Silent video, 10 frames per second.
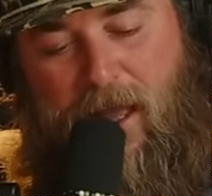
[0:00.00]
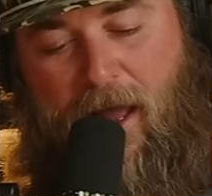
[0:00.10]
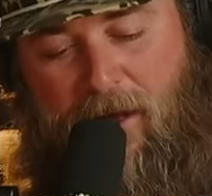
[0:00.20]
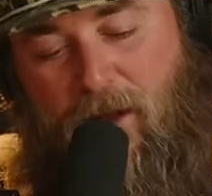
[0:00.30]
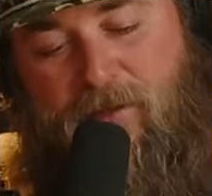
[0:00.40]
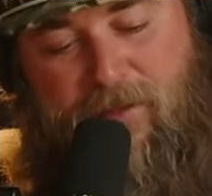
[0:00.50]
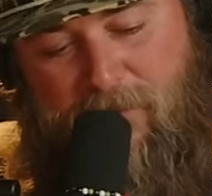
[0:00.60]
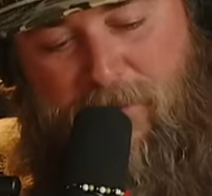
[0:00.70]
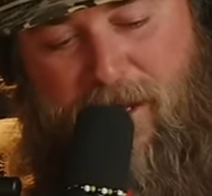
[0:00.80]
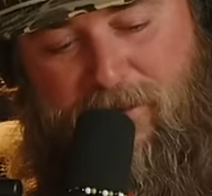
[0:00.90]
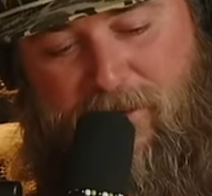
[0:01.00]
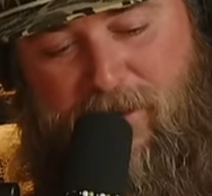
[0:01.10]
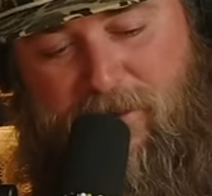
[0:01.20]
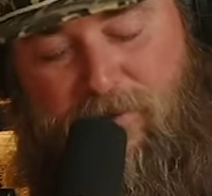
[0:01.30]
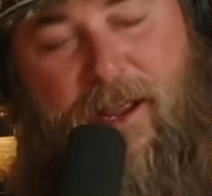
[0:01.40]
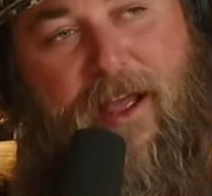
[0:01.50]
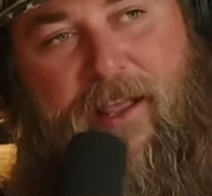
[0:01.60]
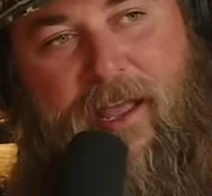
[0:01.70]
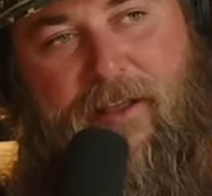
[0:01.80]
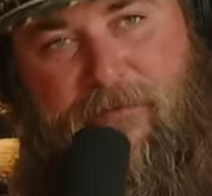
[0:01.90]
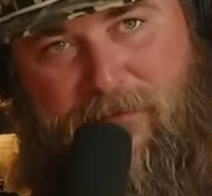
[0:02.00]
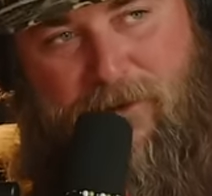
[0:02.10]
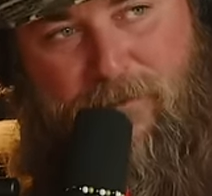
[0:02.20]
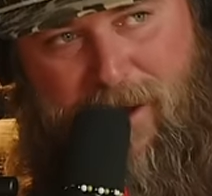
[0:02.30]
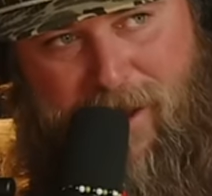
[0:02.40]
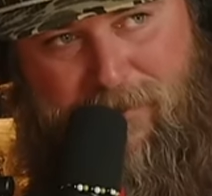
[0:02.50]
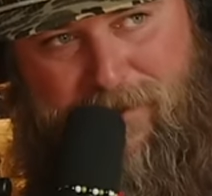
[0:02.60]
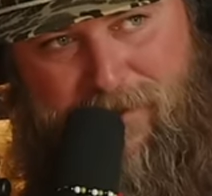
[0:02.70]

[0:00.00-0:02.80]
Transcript: I lost that magazine. So now I can't confirm what happened